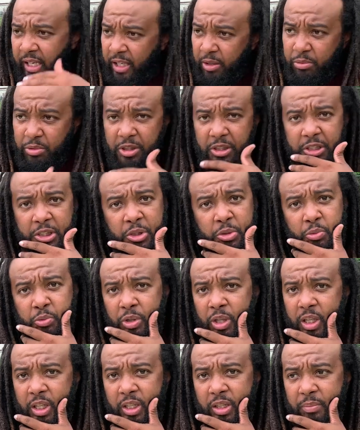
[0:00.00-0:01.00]
was still
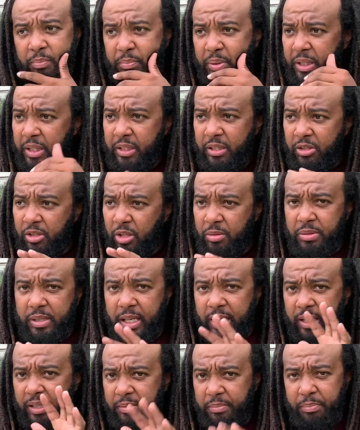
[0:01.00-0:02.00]
running,
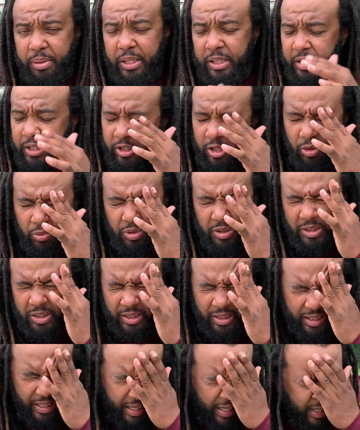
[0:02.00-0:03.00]
PTO was still
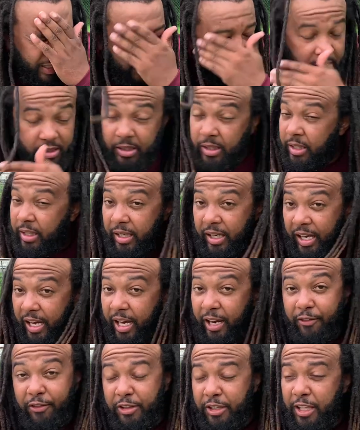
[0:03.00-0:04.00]
engaged,
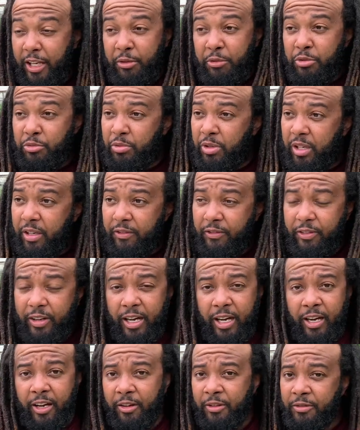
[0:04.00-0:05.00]
everything was running
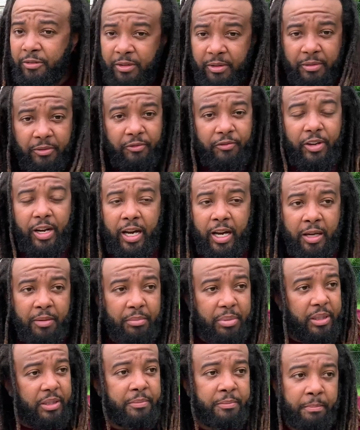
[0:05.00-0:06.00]
fine,
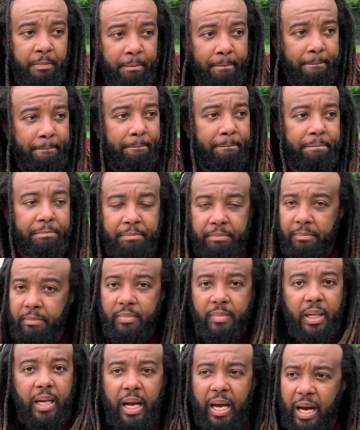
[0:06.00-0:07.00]
but
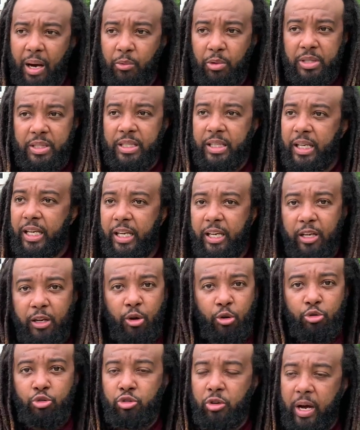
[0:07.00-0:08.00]
I wasn't getting
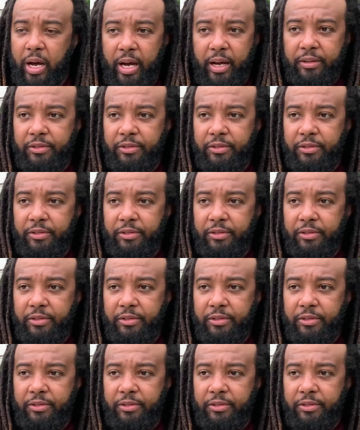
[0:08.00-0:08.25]
no drive.